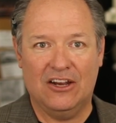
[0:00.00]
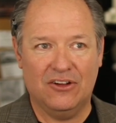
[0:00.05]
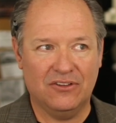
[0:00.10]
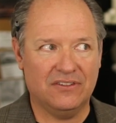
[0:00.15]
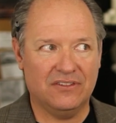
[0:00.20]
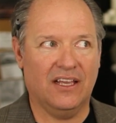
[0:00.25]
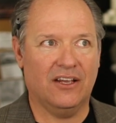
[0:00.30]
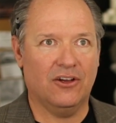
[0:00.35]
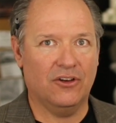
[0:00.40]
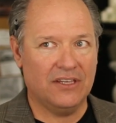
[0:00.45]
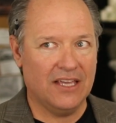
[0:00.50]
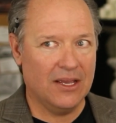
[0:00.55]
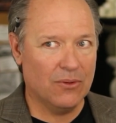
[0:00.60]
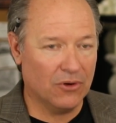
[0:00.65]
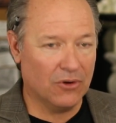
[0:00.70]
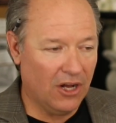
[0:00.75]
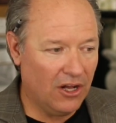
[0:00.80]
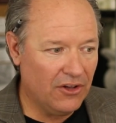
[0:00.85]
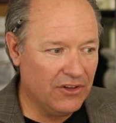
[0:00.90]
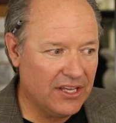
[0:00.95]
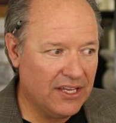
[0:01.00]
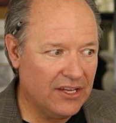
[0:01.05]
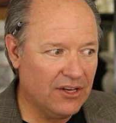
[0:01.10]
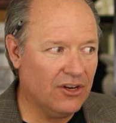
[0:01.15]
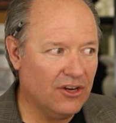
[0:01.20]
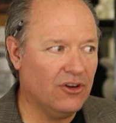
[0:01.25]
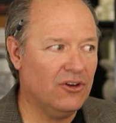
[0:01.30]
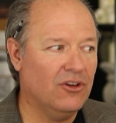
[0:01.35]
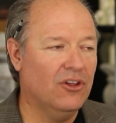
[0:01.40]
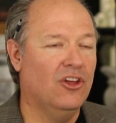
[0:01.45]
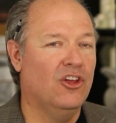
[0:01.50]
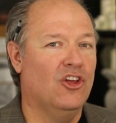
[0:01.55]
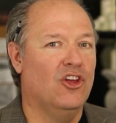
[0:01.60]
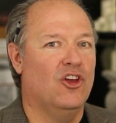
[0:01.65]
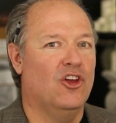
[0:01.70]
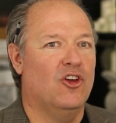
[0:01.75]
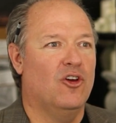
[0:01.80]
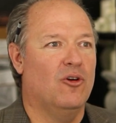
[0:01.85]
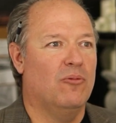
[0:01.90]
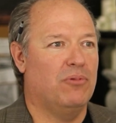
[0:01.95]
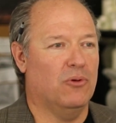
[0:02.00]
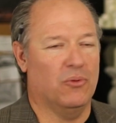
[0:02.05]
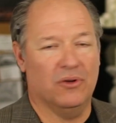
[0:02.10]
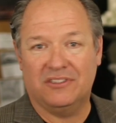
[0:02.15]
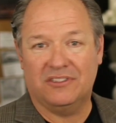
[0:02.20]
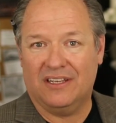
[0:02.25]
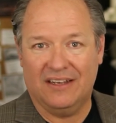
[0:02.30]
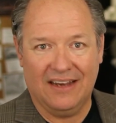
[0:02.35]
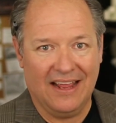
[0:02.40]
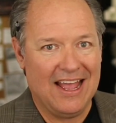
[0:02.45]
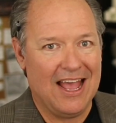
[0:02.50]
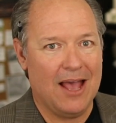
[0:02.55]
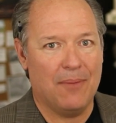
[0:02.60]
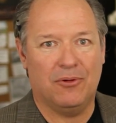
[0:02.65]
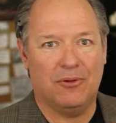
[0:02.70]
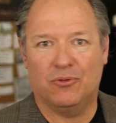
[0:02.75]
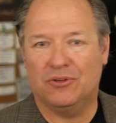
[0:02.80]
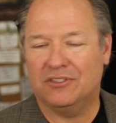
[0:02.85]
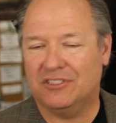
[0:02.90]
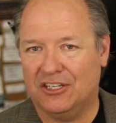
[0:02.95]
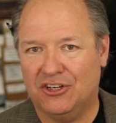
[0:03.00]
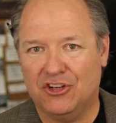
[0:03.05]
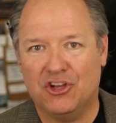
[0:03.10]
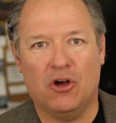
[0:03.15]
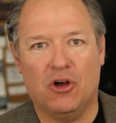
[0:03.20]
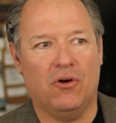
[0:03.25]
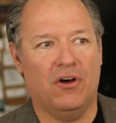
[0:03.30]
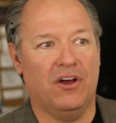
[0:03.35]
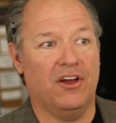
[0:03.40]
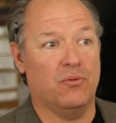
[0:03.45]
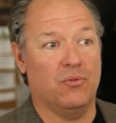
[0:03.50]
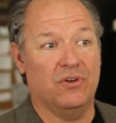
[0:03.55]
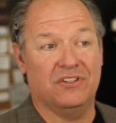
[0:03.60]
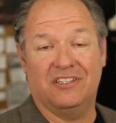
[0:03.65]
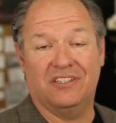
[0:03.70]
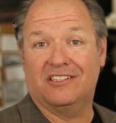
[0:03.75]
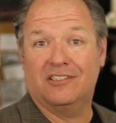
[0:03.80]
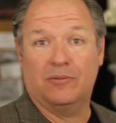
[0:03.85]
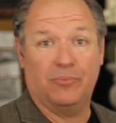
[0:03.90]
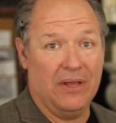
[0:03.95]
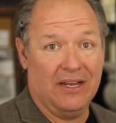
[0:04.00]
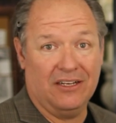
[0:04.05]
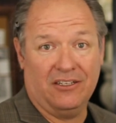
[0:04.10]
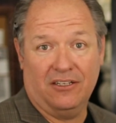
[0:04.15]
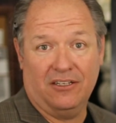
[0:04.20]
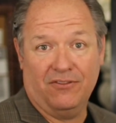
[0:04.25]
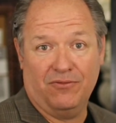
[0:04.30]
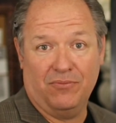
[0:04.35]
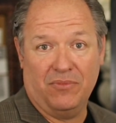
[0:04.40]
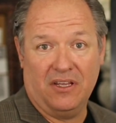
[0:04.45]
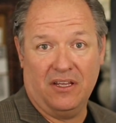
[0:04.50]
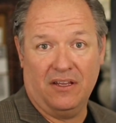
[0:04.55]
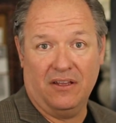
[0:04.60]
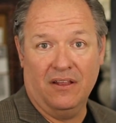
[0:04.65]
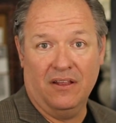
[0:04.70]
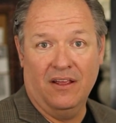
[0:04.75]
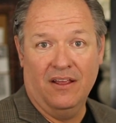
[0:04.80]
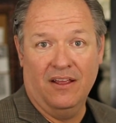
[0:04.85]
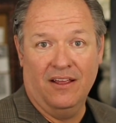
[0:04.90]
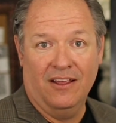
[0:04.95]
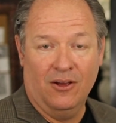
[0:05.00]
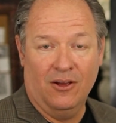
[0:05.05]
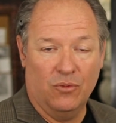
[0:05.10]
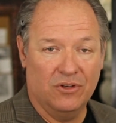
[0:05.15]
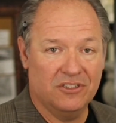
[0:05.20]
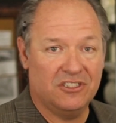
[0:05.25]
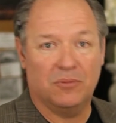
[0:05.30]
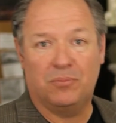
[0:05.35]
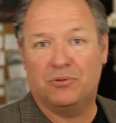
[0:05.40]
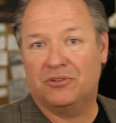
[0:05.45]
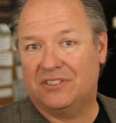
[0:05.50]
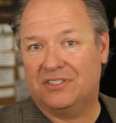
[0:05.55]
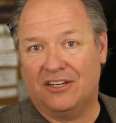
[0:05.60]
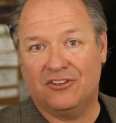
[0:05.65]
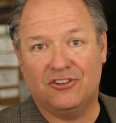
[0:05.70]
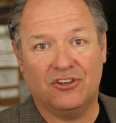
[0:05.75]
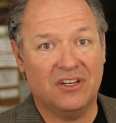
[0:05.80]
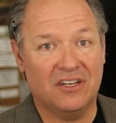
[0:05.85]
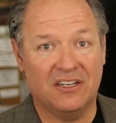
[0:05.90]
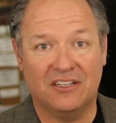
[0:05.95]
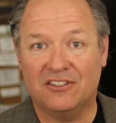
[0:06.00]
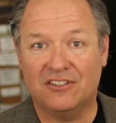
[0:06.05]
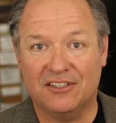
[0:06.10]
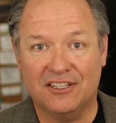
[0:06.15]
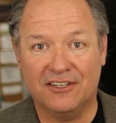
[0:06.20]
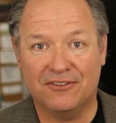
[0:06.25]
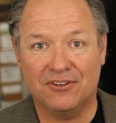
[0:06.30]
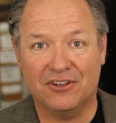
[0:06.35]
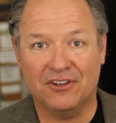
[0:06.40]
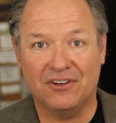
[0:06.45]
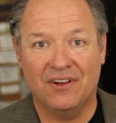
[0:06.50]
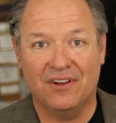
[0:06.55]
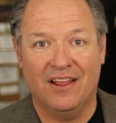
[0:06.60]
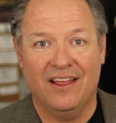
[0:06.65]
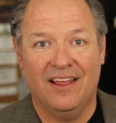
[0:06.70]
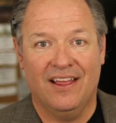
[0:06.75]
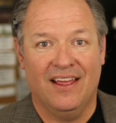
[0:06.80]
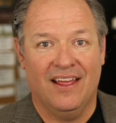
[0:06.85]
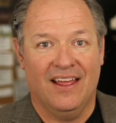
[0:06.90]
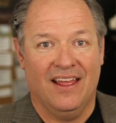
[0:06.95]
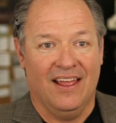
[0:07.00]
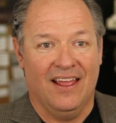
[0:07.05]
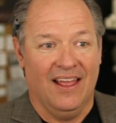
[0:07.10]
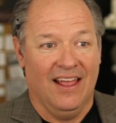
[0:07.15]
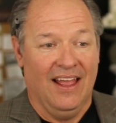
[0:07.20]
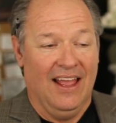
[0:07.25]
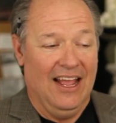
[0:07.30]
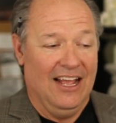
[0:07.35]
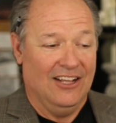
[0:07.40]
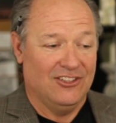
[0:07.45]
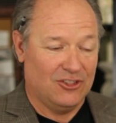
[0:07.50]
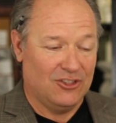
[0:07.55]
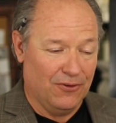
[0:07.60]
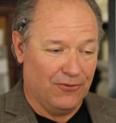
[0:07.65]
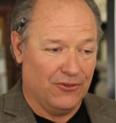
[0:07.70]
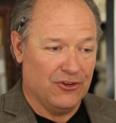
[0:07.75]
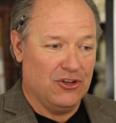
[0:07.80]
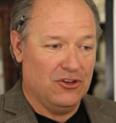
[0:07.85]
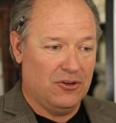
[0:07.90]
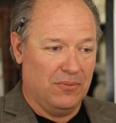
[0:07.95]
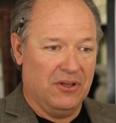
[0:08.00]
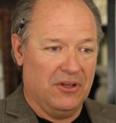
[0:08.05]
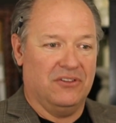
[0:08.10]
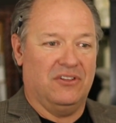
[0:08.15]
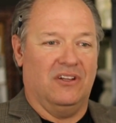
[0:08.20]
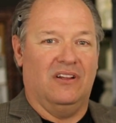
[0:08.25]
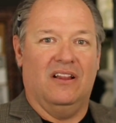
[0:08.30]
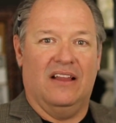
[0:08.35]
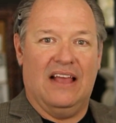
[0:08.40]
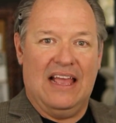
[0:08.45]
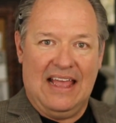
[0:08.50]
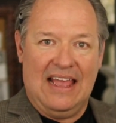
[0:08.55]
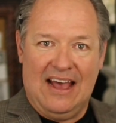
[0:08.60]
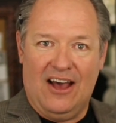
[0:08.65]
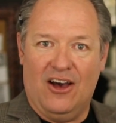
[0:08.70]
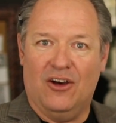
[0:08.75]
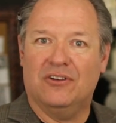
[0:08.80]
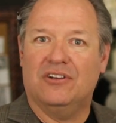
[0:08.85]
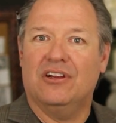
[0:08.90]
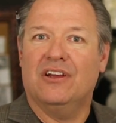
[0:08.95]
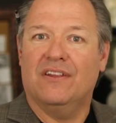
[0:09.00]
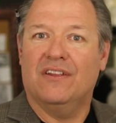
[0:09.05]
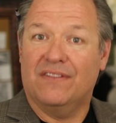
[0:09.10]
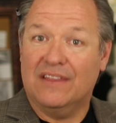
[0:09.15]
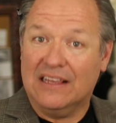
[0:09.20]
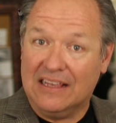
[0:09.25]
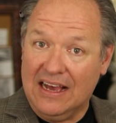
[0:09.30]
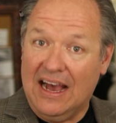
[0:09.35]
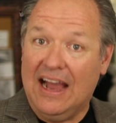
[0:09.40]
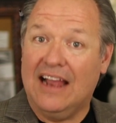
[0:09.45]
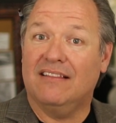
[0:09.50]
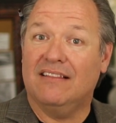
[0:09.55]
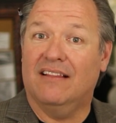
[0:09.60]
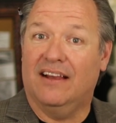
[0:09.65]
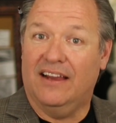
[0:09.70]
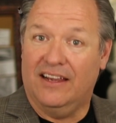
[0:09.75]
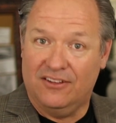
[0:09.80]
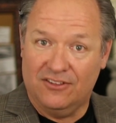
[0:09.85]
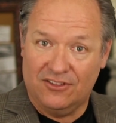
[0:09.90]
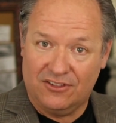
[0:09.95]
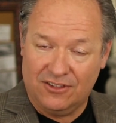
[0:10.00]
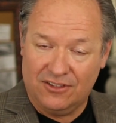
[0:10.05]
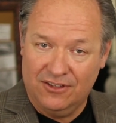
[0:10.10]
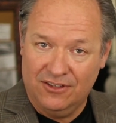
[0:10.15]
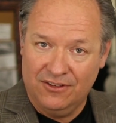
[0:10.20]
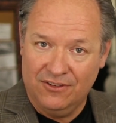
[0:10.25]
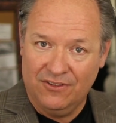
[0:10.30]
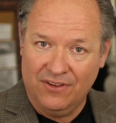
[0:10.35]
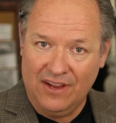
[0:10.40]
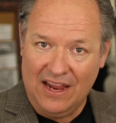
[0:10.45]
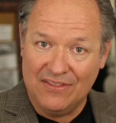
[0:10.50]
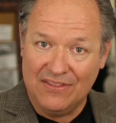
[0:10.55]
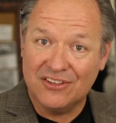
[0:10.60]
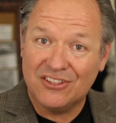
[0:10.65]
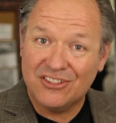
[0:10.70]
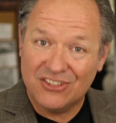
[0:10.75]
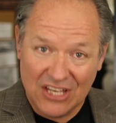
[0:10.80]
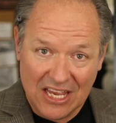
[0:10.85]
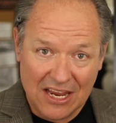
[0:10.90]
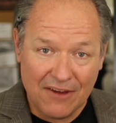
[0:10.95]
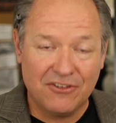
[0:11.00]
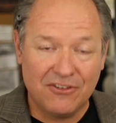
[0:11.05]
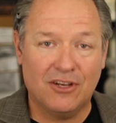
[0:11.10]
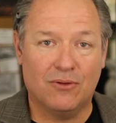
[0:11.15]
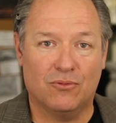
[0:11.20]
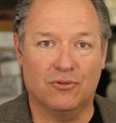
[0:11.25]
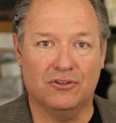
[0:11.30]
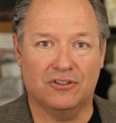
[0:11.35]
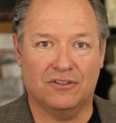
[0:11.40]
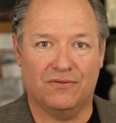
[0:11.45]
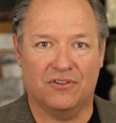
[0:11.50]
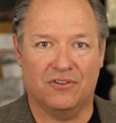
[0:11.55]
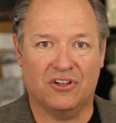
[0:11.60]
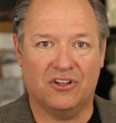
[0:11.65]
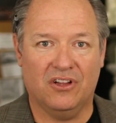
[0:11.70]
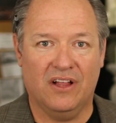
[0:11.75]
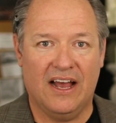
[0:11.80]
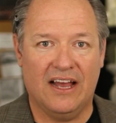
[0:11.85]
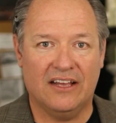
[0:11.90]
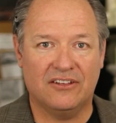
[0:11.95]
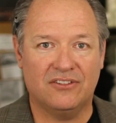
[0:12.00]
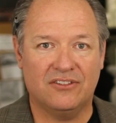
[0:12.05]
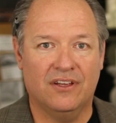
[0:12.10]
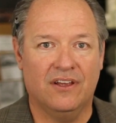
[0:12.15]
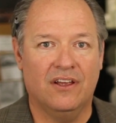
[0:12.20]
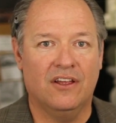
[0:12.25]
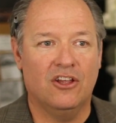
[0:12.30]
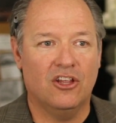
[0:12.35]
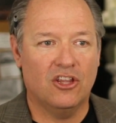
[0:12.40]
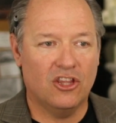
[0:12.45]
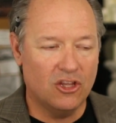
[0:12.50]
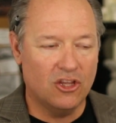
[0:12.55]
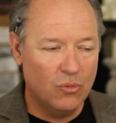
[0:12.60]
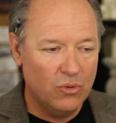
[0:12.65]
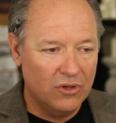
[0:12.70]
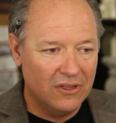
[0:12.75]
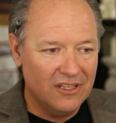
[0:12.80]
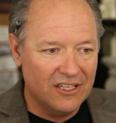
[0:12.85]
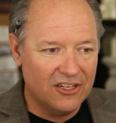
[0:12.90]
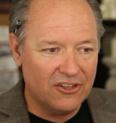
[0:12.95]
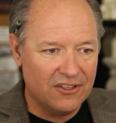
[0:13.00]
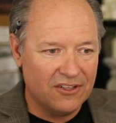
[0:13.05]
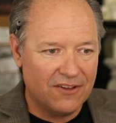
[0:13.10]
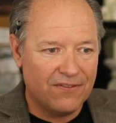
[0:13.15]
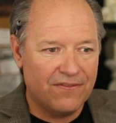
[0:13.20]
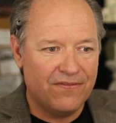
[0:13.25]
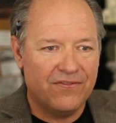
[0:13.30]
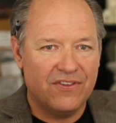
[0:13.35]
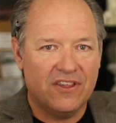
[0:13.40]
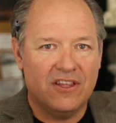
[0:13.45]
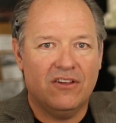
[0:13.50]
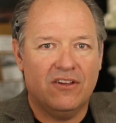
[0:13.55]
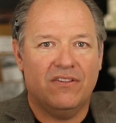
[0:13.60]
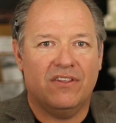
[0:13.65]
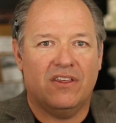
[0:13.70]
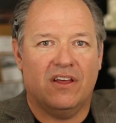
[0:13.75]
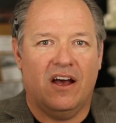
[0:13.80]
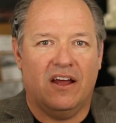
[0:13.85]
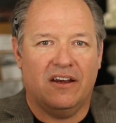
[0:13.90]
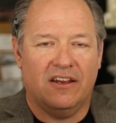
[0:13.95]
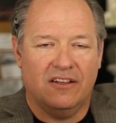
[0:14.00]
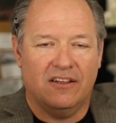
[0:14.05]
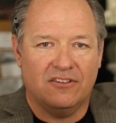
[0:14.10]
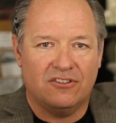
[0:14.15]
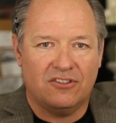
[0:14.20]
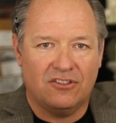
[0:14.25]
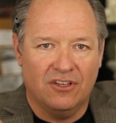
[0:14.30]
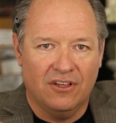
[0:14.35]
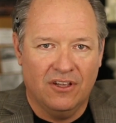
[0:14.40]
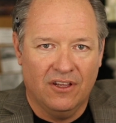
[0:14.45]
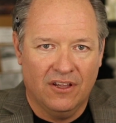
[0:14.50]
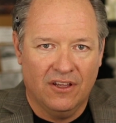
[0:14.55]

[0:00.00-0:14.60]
know, it's like, okay, we're all here, but what's gonna happen? What's gonna go on? What's expected of me? What's the presenter gonna deliver? So for you to be able to lay out the guidelines and the safety rules for the class, you will literally feel the audience